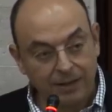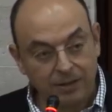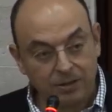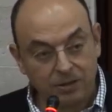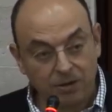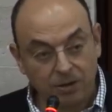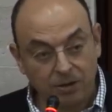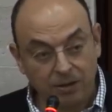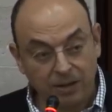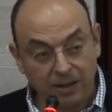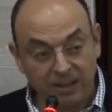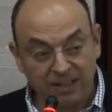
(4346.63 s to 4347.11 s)

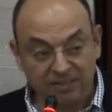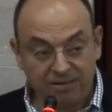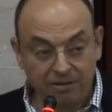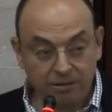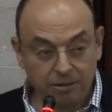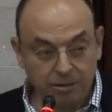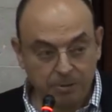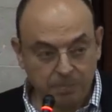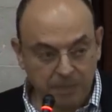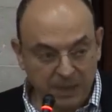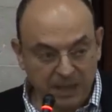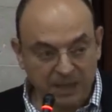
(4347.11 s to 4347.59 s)
So if
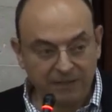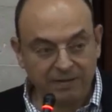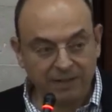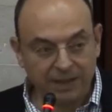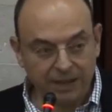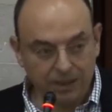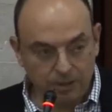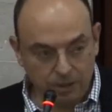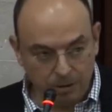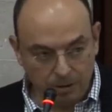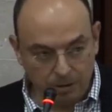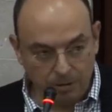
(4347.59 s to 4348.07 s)
you speak
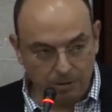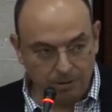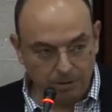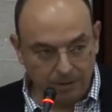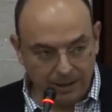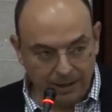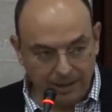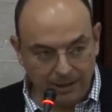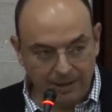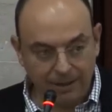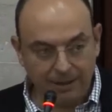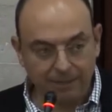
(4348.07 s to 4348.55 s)
very
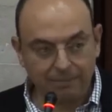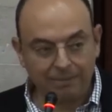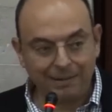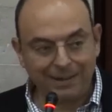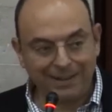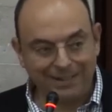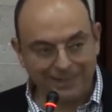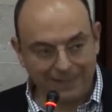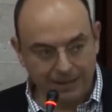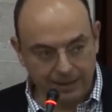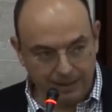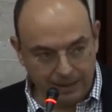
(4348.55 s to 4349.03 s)
slowly, I
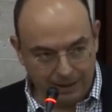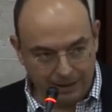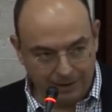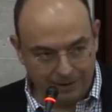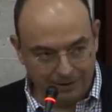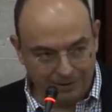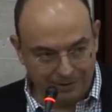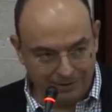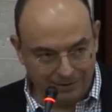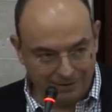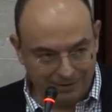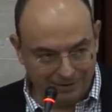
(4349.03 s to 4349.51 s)
will
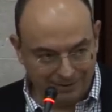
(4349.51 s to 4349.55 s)
understand.